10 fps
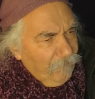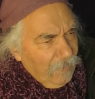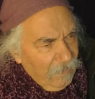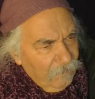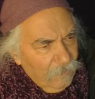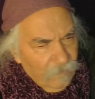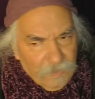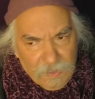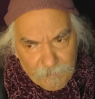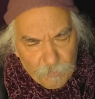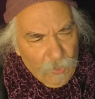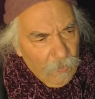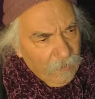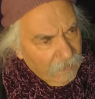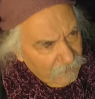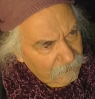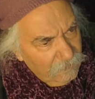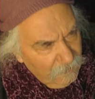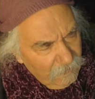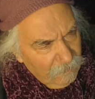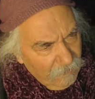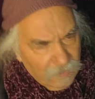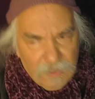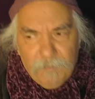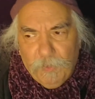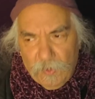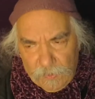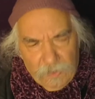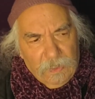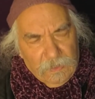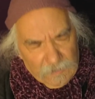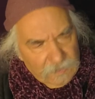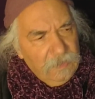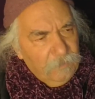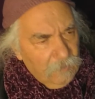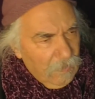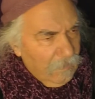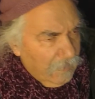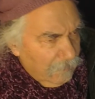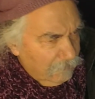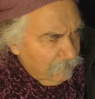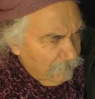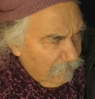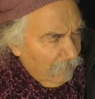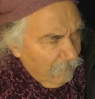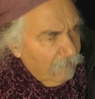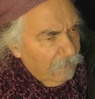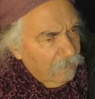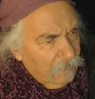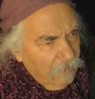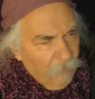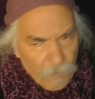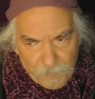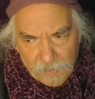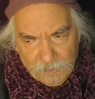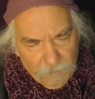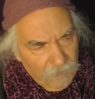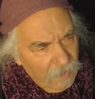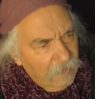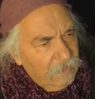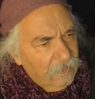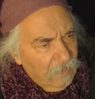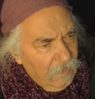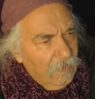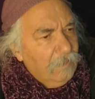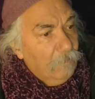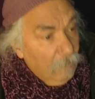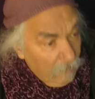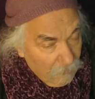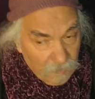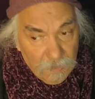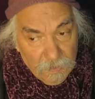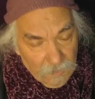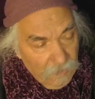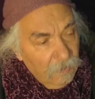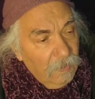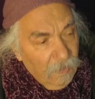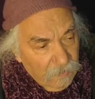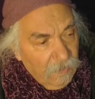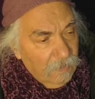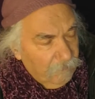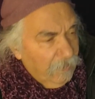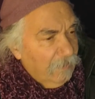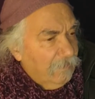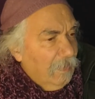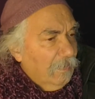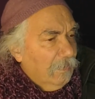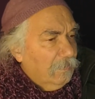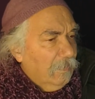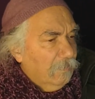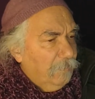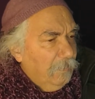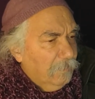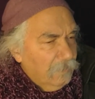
keep moving. Keep growing. Right? Keep learning and keep growing. See, keep opening the mind and the heart more and, and pass that on to other people.